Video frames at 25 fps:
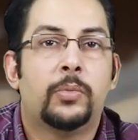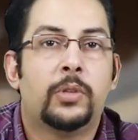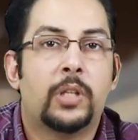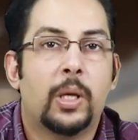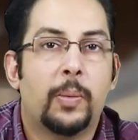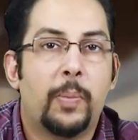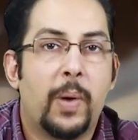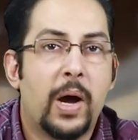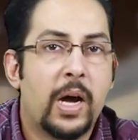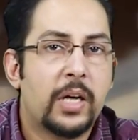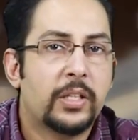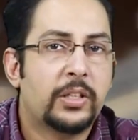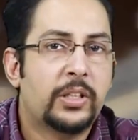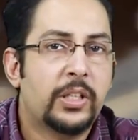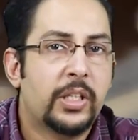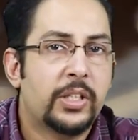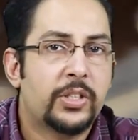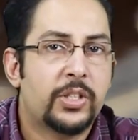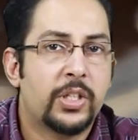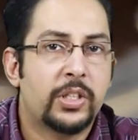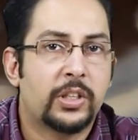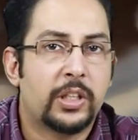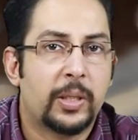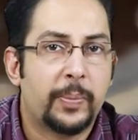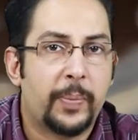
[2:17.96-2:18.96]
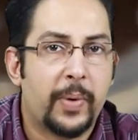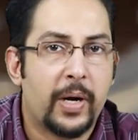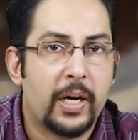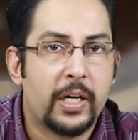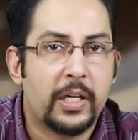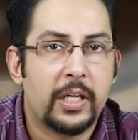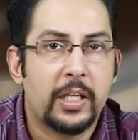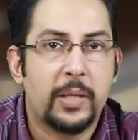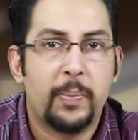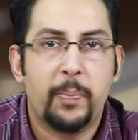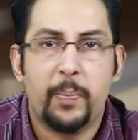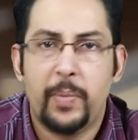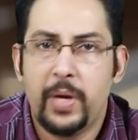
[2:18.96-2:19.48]
The Bharatiya Janata
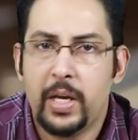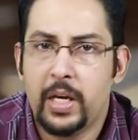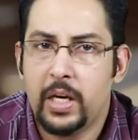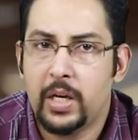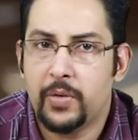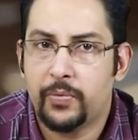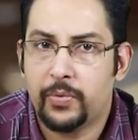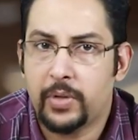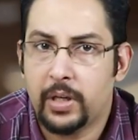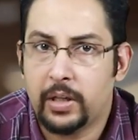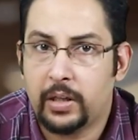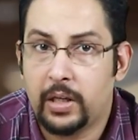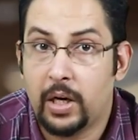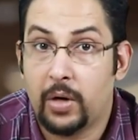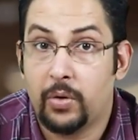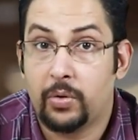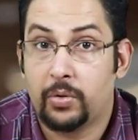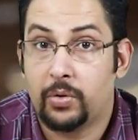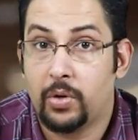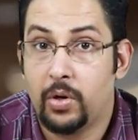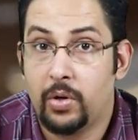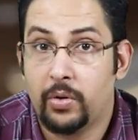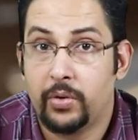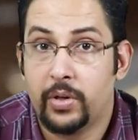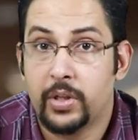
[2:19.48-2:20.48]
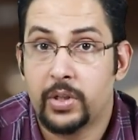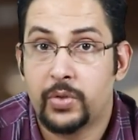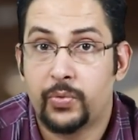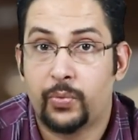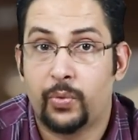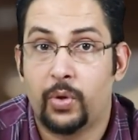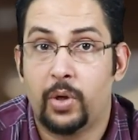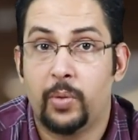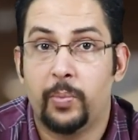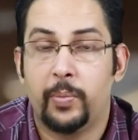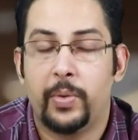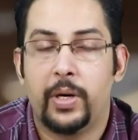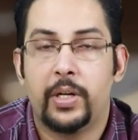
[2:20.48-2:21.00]
Party may have kicked out Congress
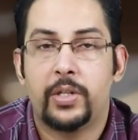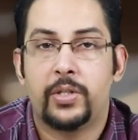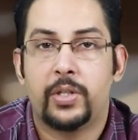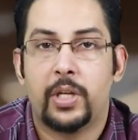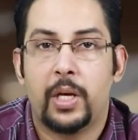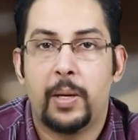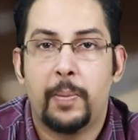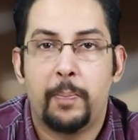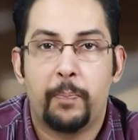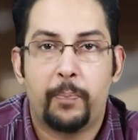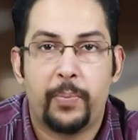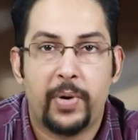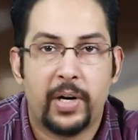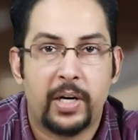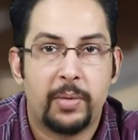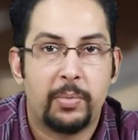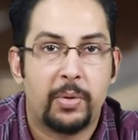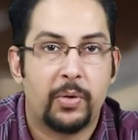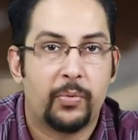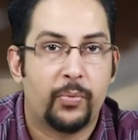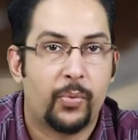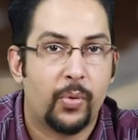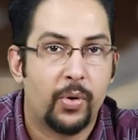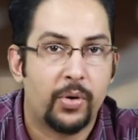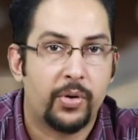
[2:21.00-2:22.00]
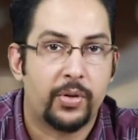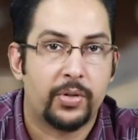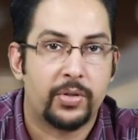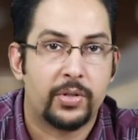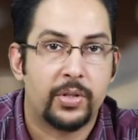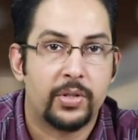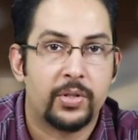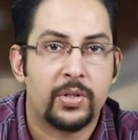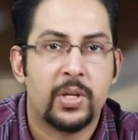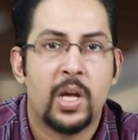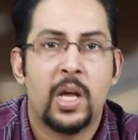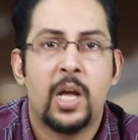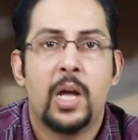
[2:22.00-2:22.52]
from its impregnable
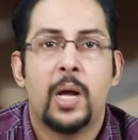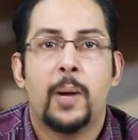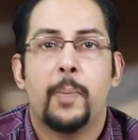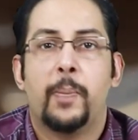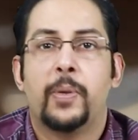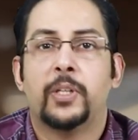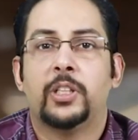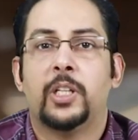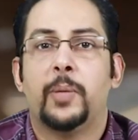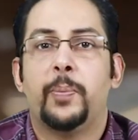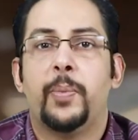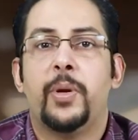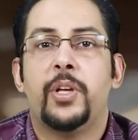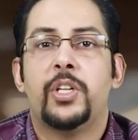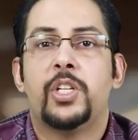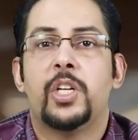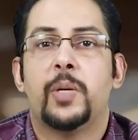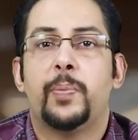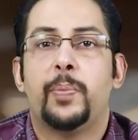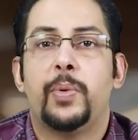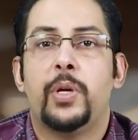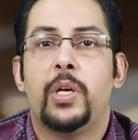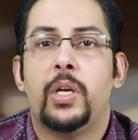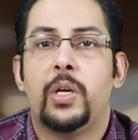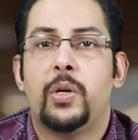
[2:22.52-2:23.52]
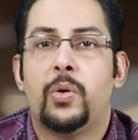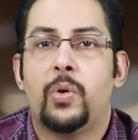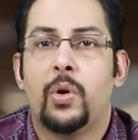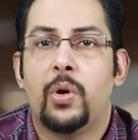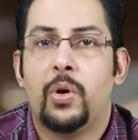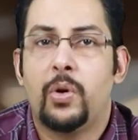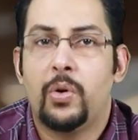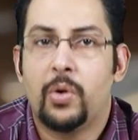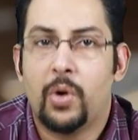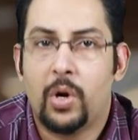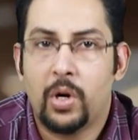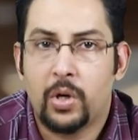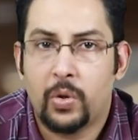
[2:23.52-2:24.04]
fortresses, but the BJP
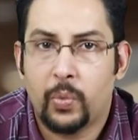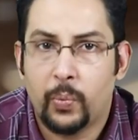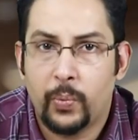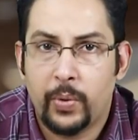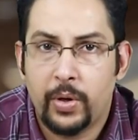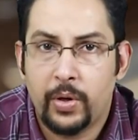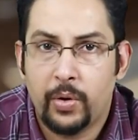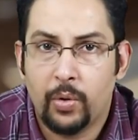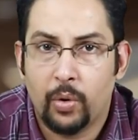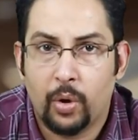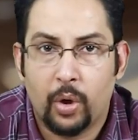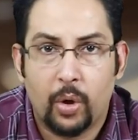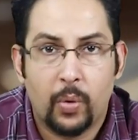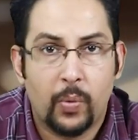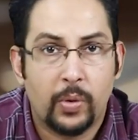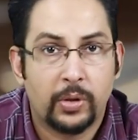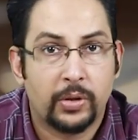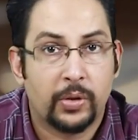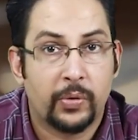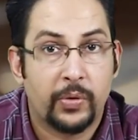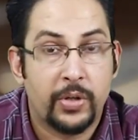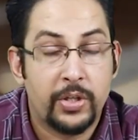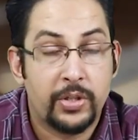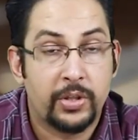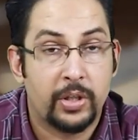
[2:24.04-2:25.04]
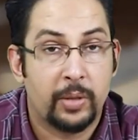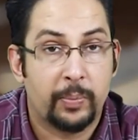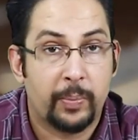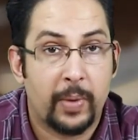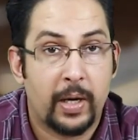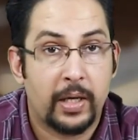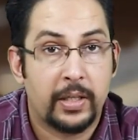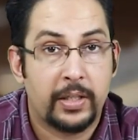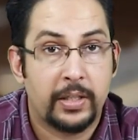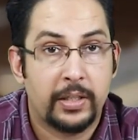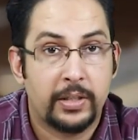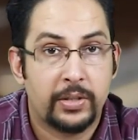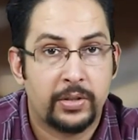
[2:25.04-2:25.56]
could not win over the regional
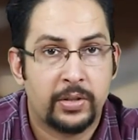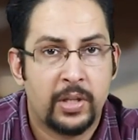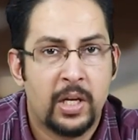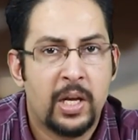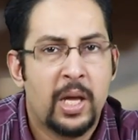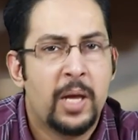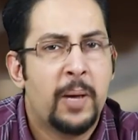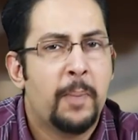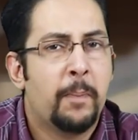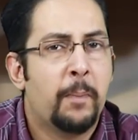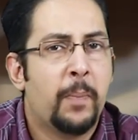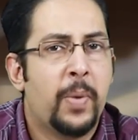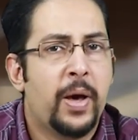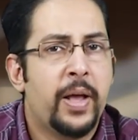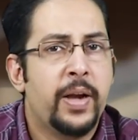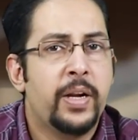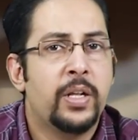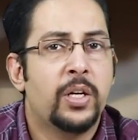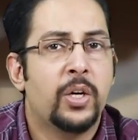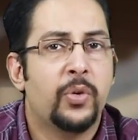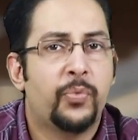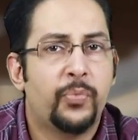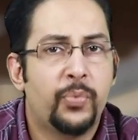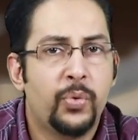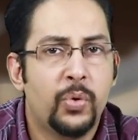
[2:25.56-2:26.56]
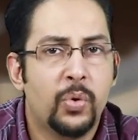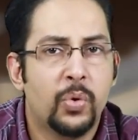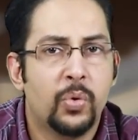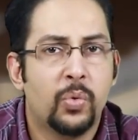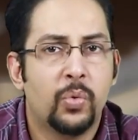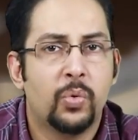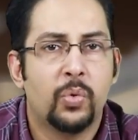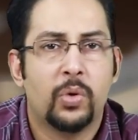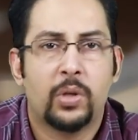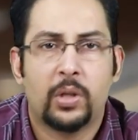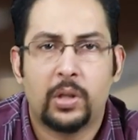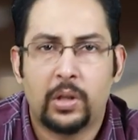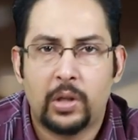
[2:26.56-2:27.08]
parties, barring a
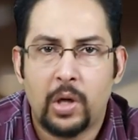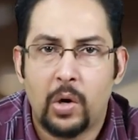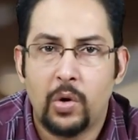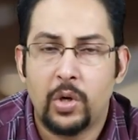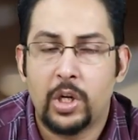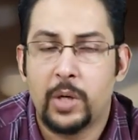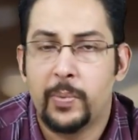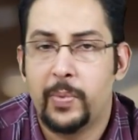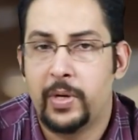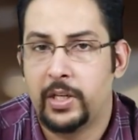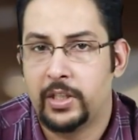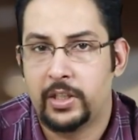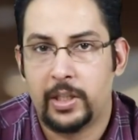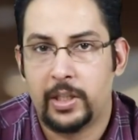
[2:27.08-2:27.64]
few countable